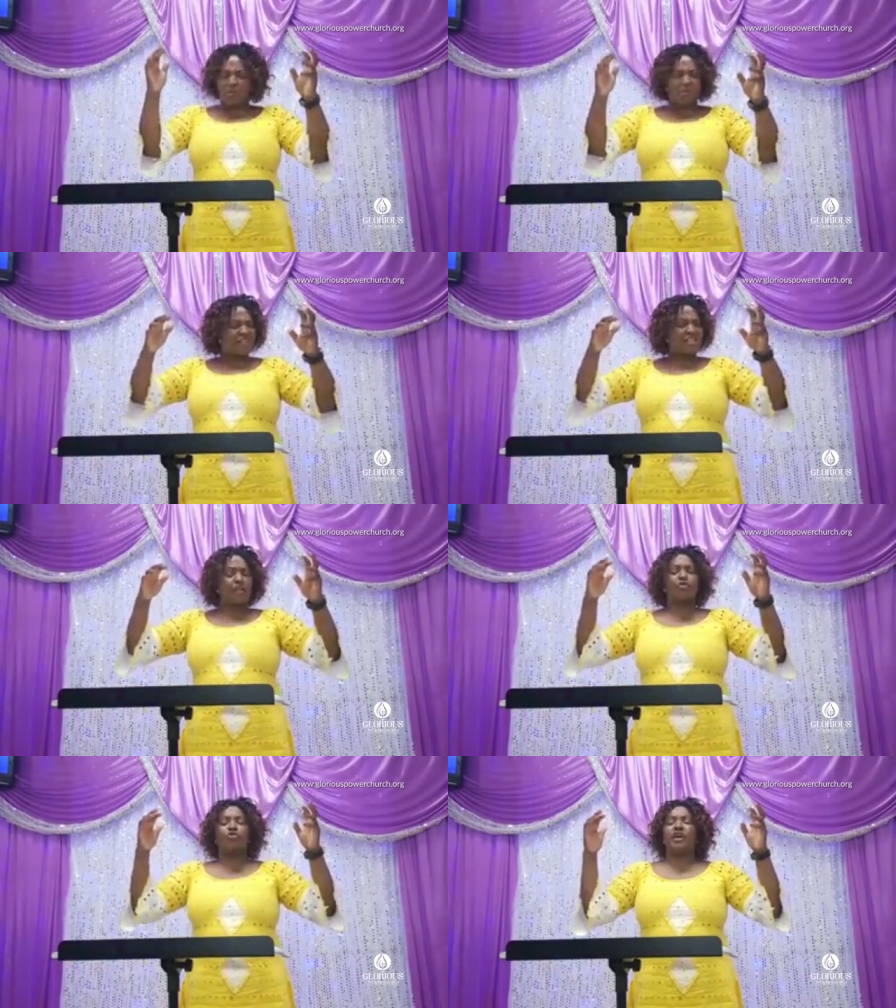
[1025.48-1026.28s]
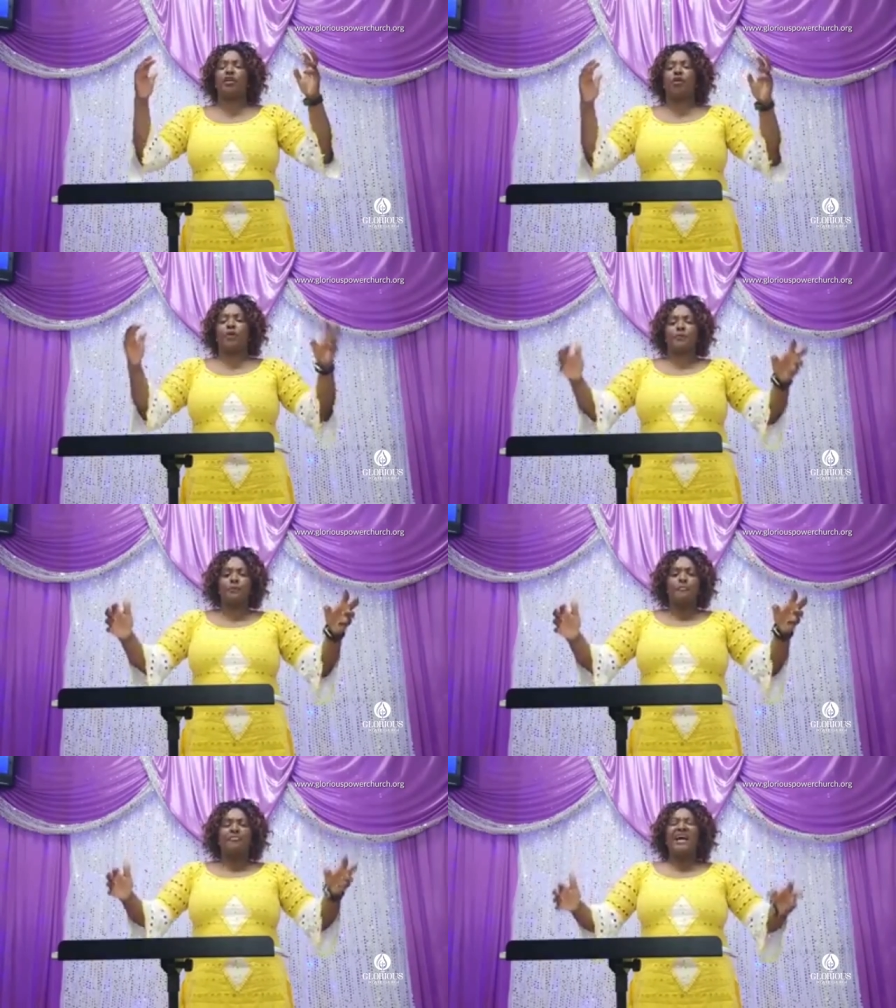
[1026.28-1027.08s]
so oh, much oh, unto the
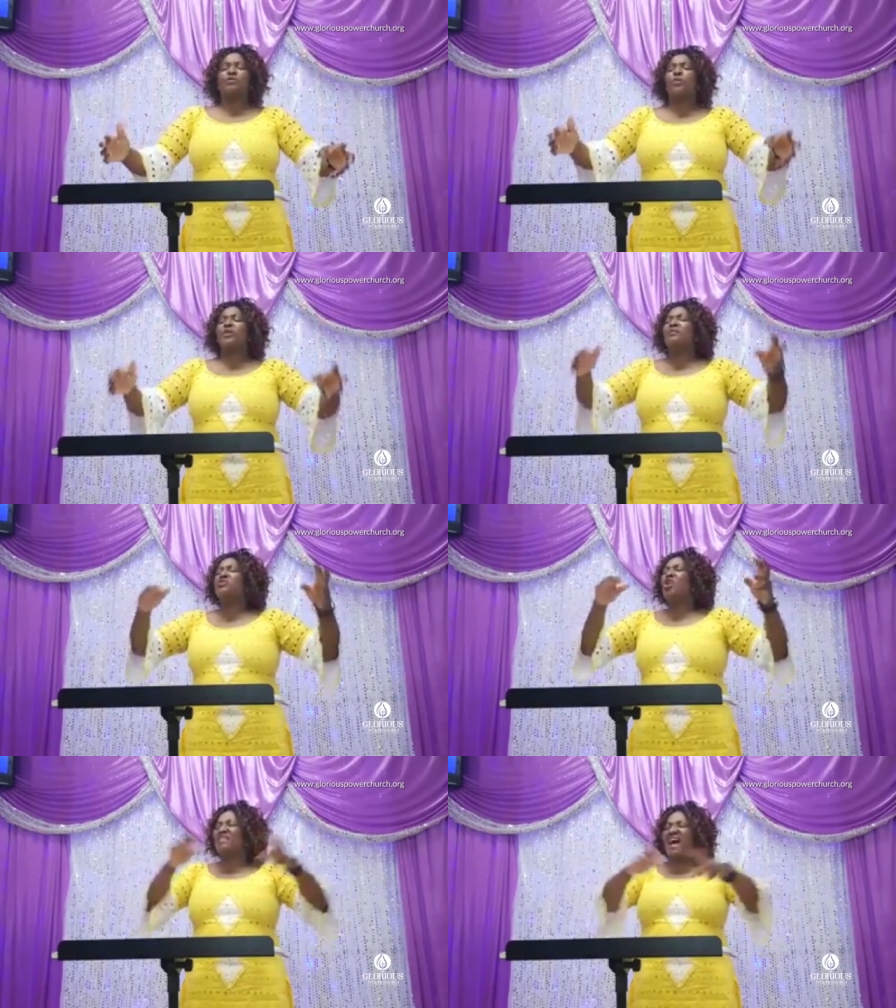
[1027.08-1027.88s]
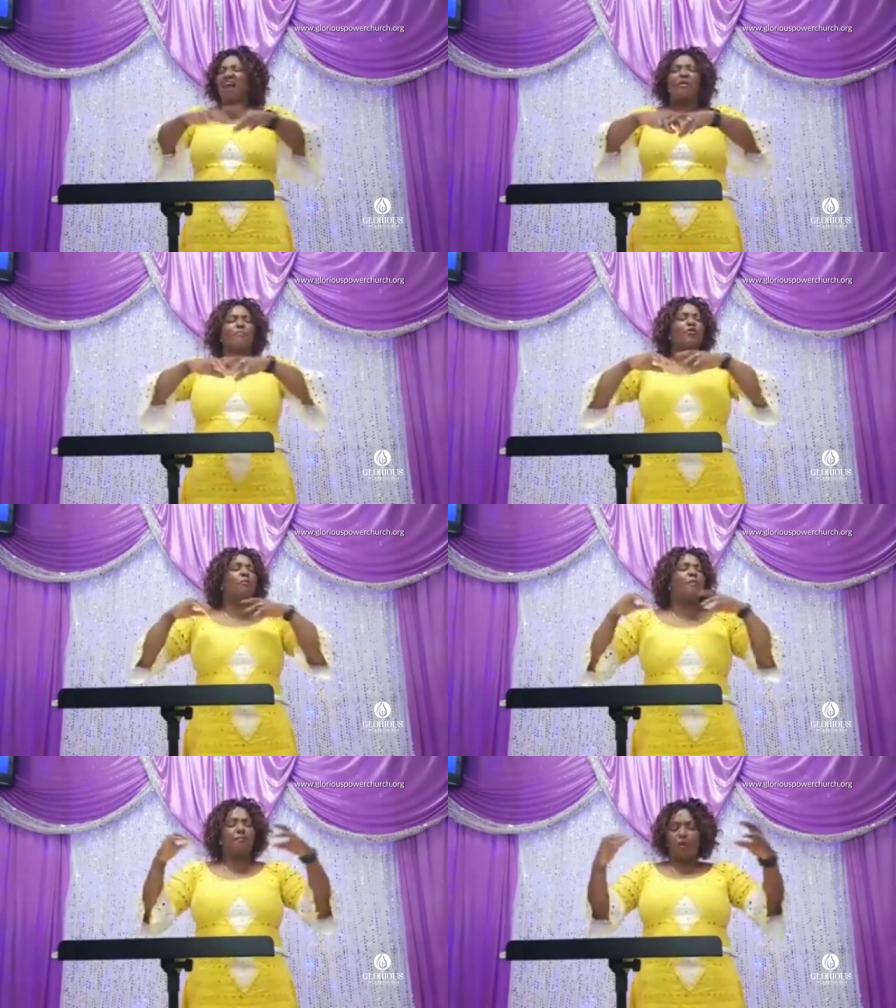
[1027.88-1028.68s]
yes. Lord that will not have a
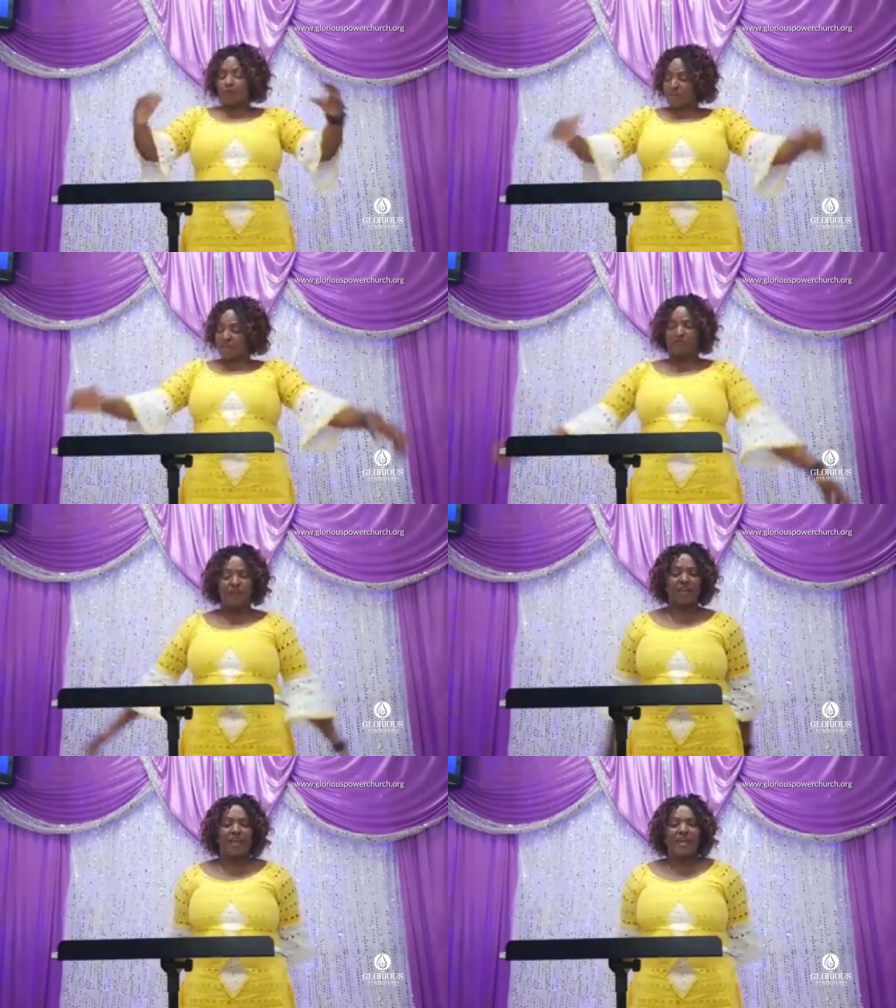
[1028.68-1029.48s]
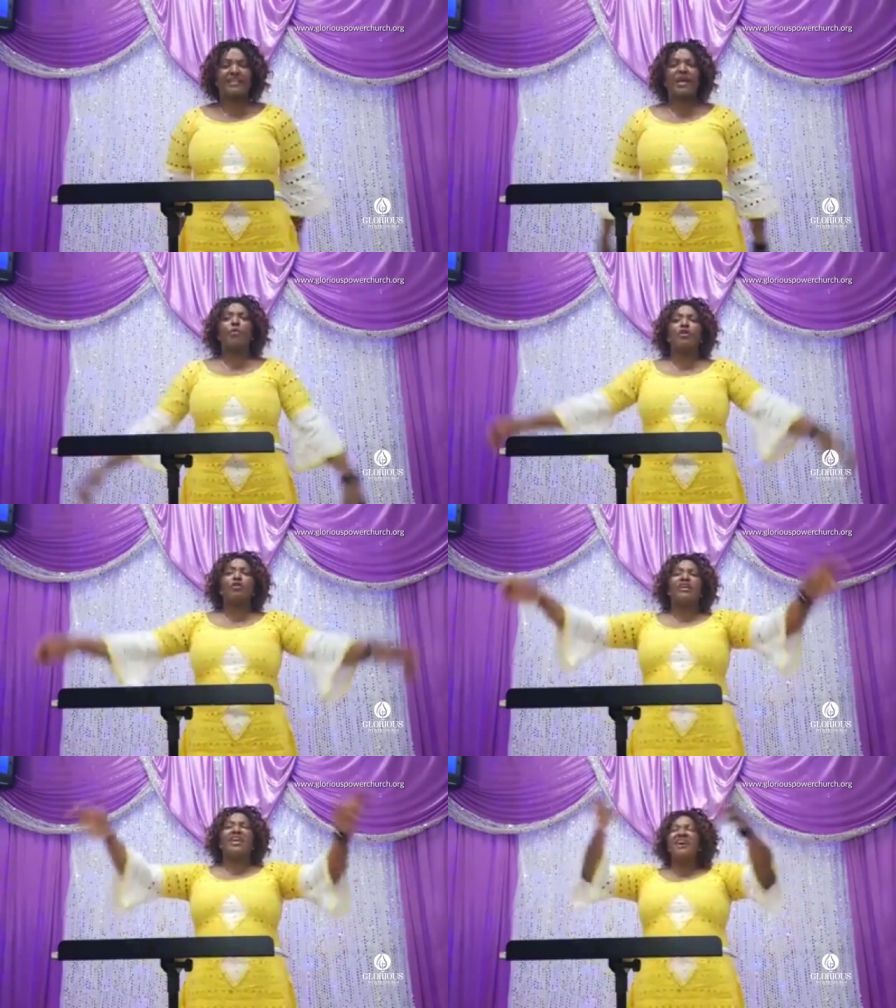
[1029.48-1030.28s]
problem of giving. Mm. They will